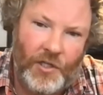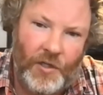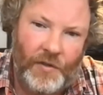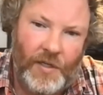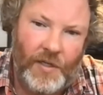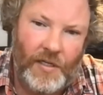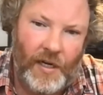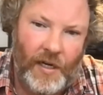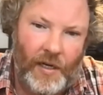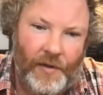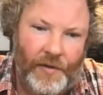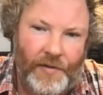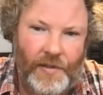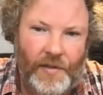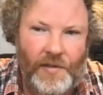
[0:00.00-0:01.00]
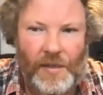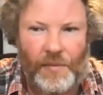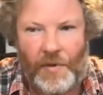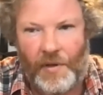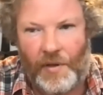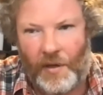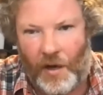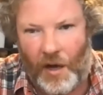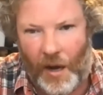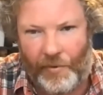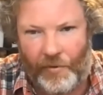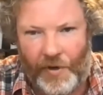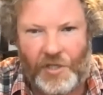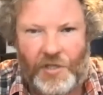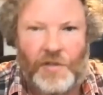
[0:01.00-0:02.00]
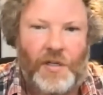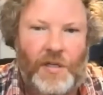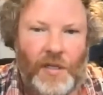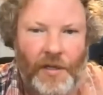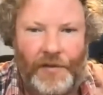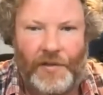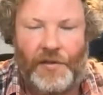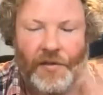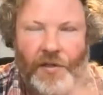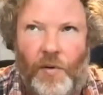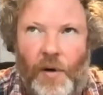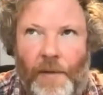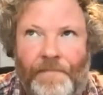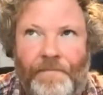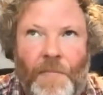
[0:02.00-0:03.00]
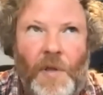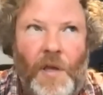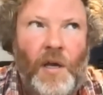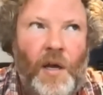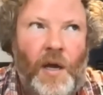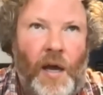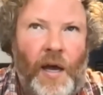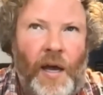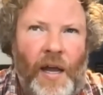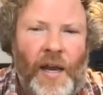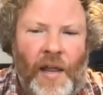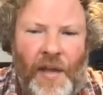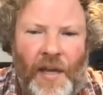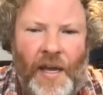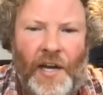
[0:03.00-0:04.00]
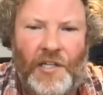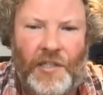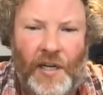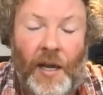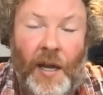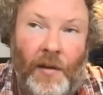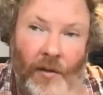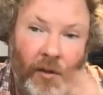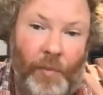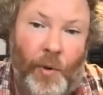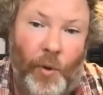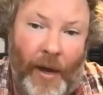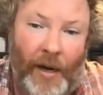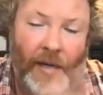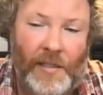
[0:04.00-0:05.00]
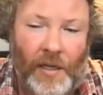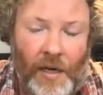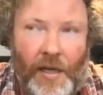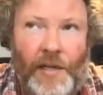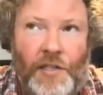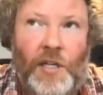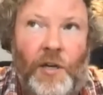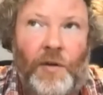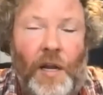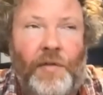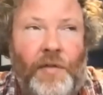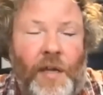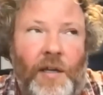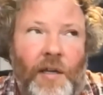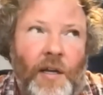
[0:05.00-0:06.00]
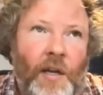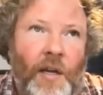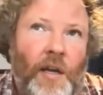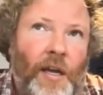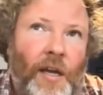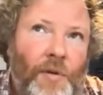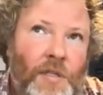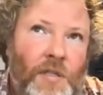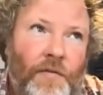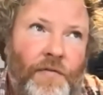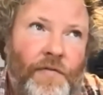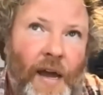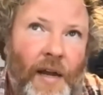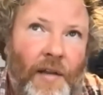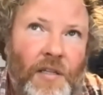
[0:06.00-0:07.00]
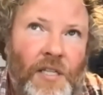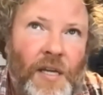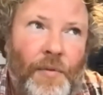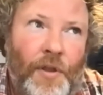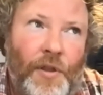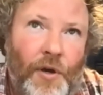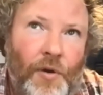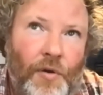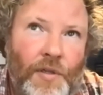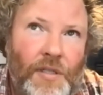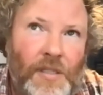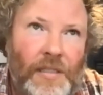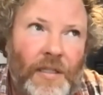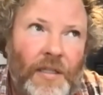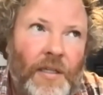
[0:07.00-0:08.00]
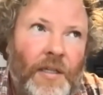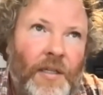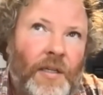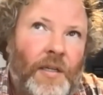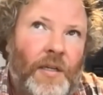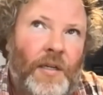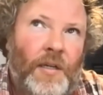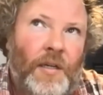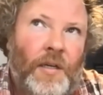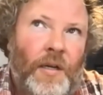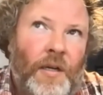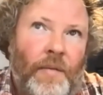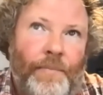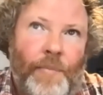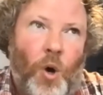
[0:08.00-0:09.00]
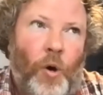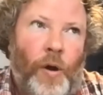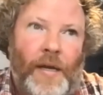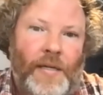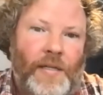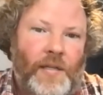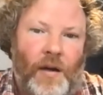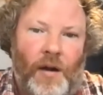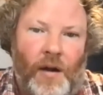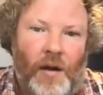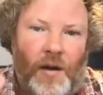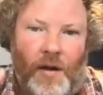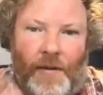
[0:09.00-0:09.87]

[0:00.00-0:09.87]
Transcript: details and some of the operational details and so on. And I think actually, and Lubowek has a lot of that too. And I think it was the fact that some of those points are